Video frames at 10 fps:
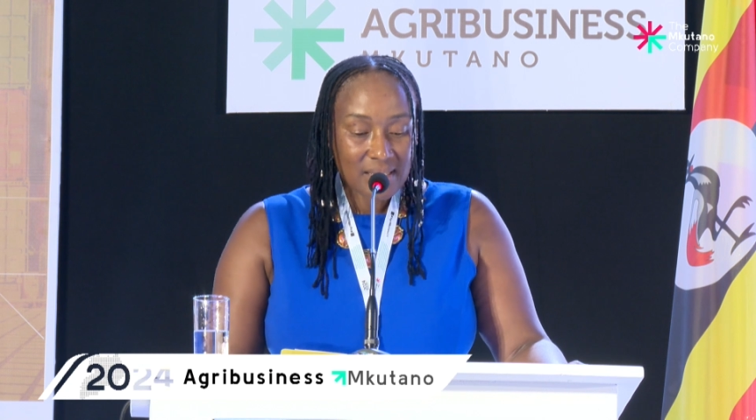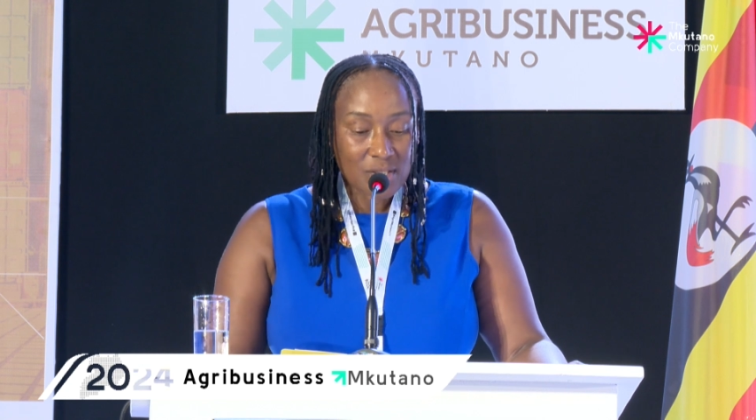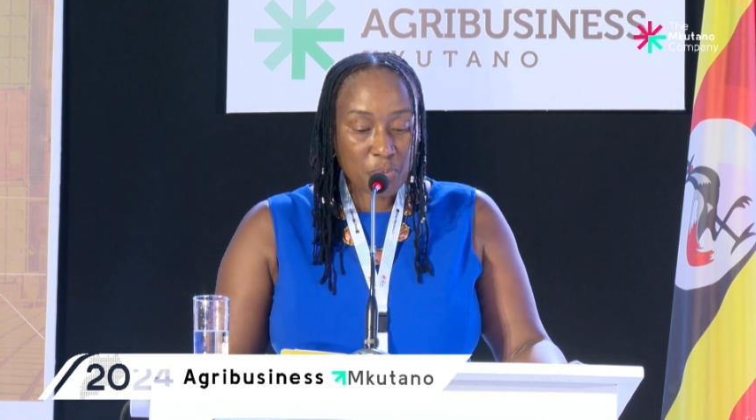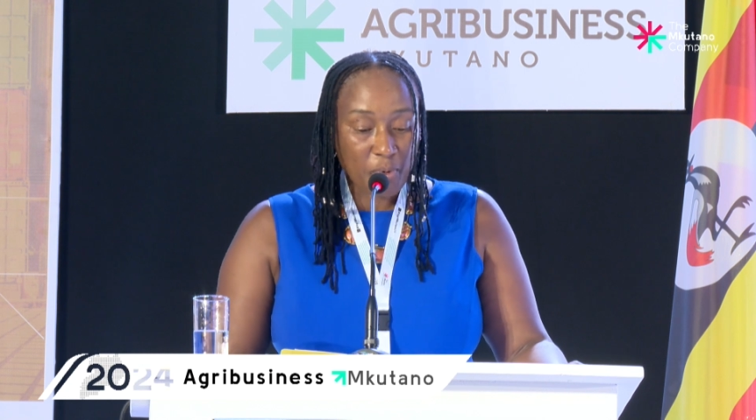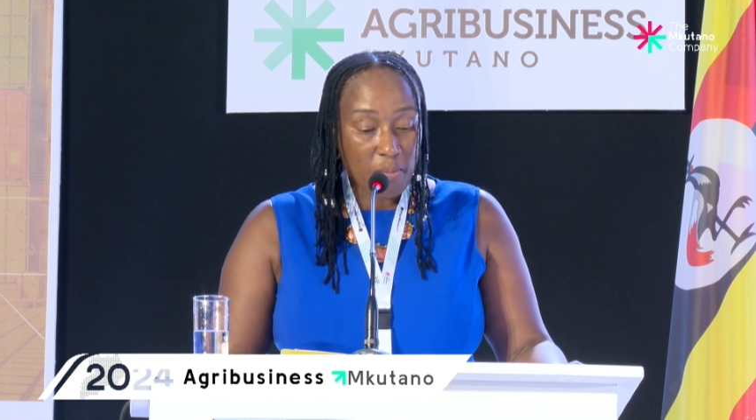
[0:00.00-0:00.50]

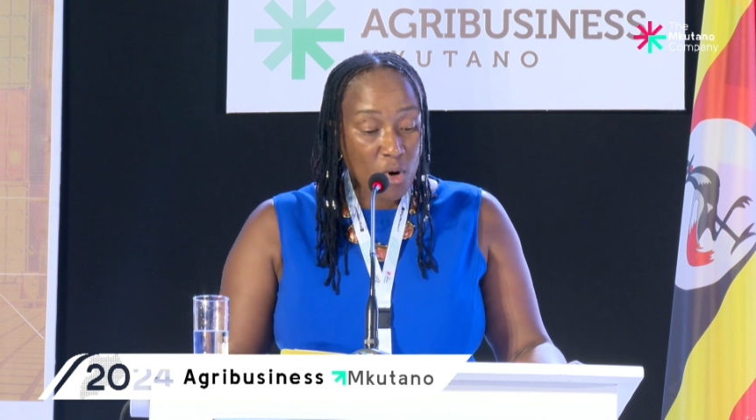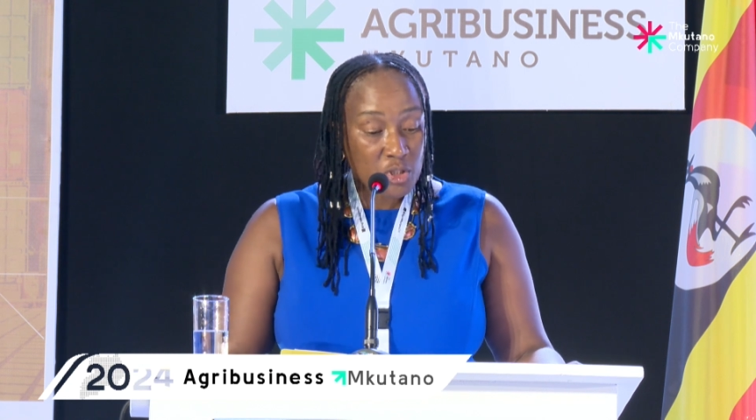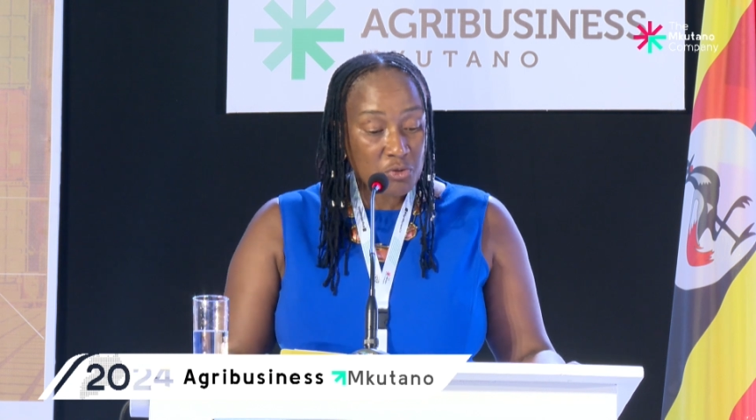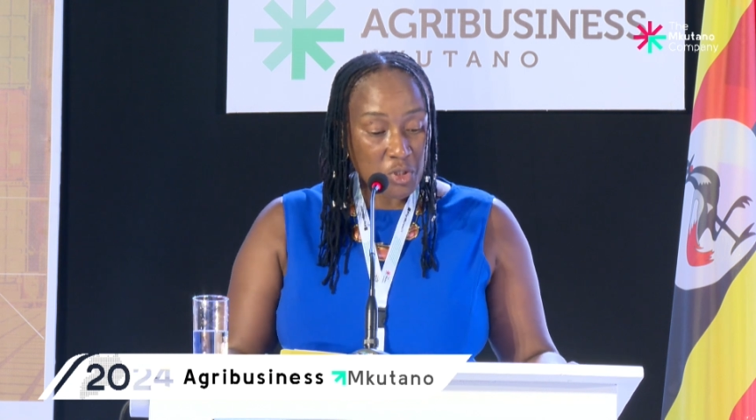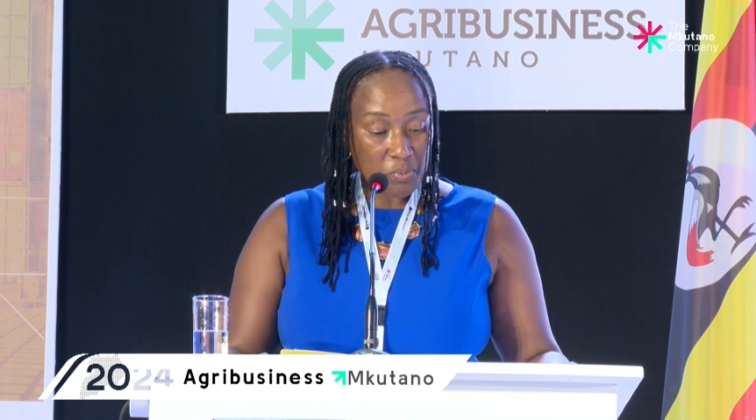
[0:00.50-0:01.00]
to
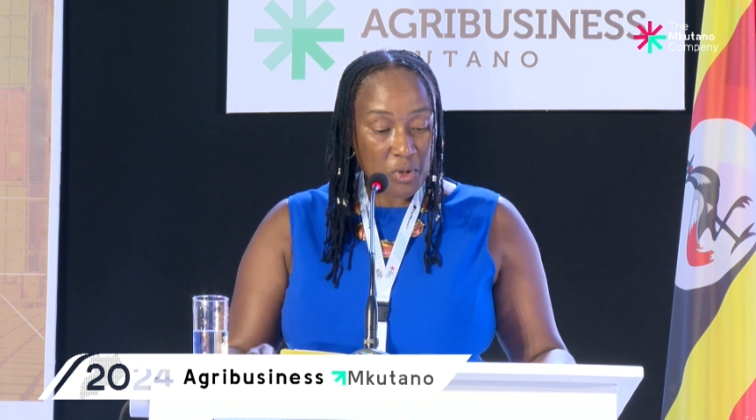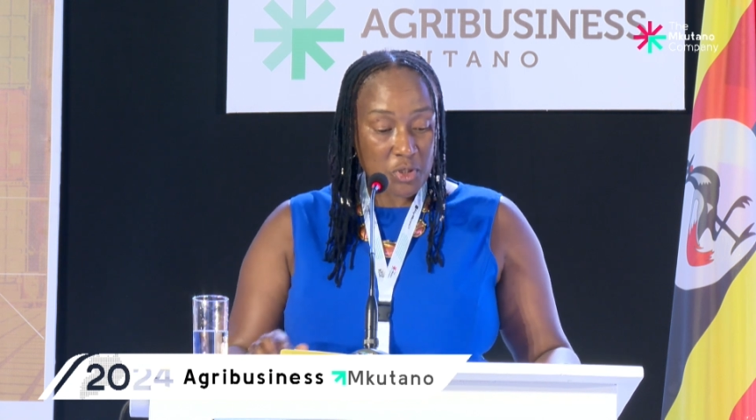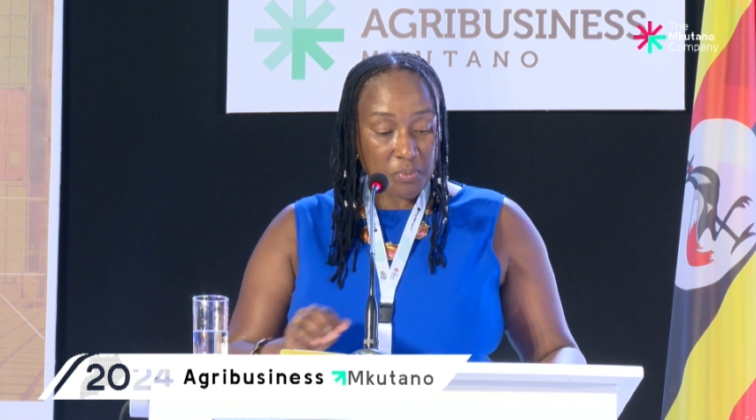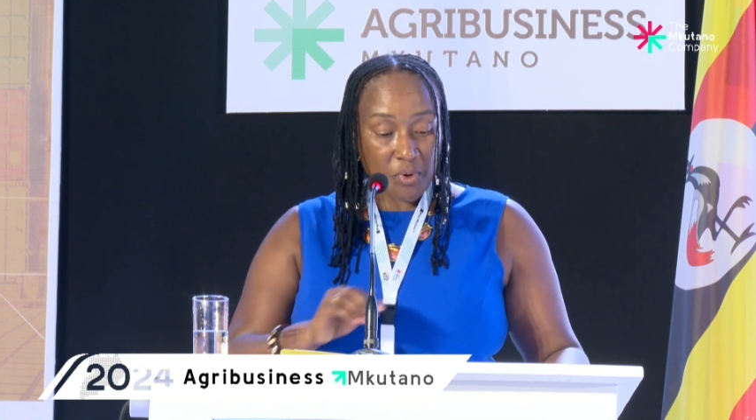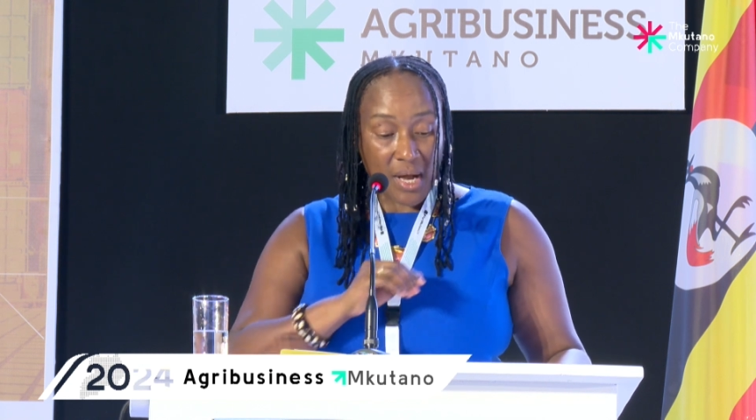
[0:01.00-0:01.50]
promote
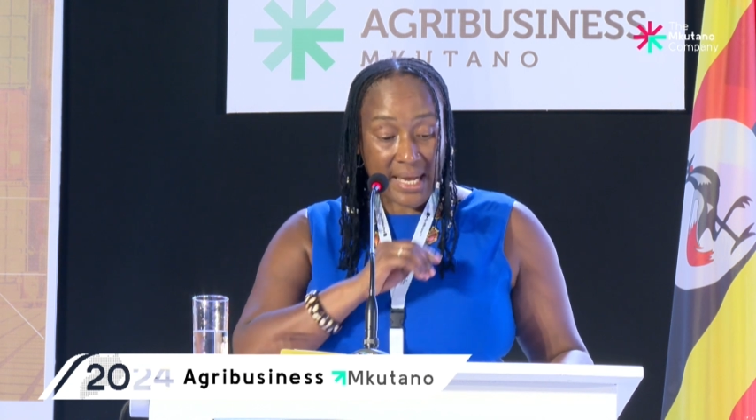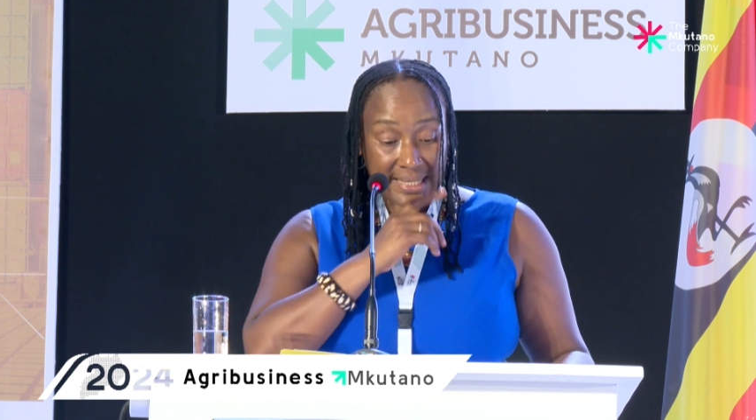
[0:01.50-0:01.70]
responsible and